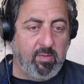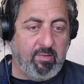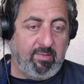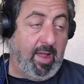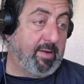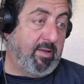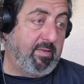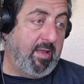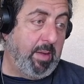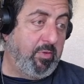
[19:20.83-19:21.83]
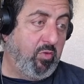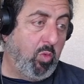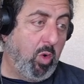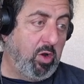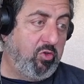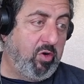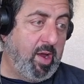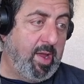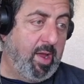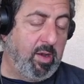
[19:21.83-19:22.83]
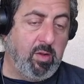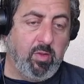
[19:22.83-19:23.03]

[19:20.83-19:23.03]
stacked on top of a 1 triad.